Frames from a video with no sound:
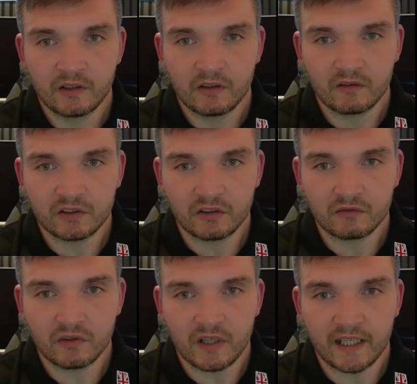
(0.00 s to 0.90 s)
See on the
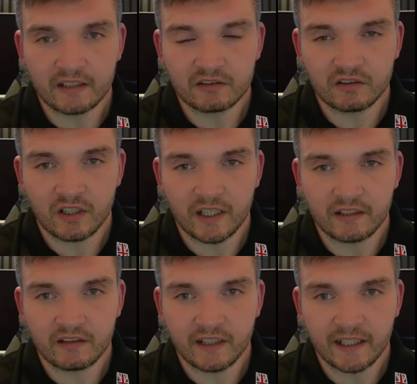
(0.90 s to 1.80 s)
right-hand
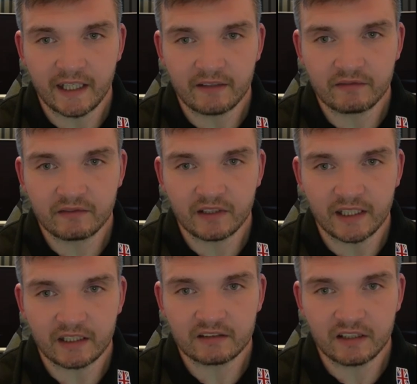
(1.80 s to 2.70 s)
side, they have
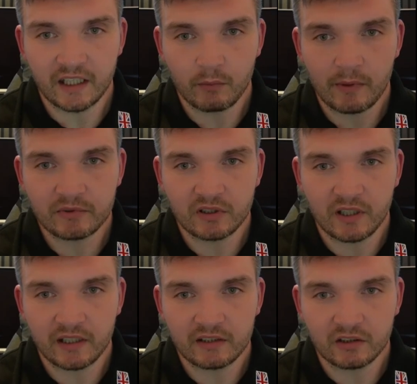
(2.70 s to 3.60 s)
links to their
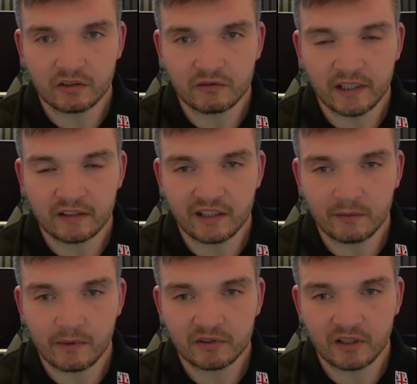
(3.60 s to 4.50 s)
website. These go directly to their
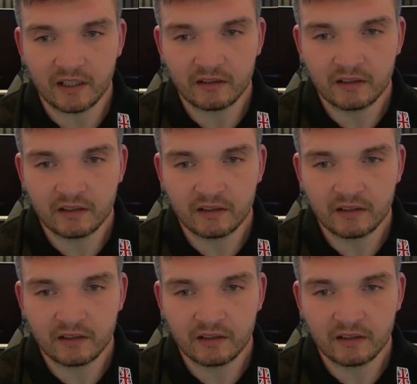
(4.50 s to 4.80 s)
website,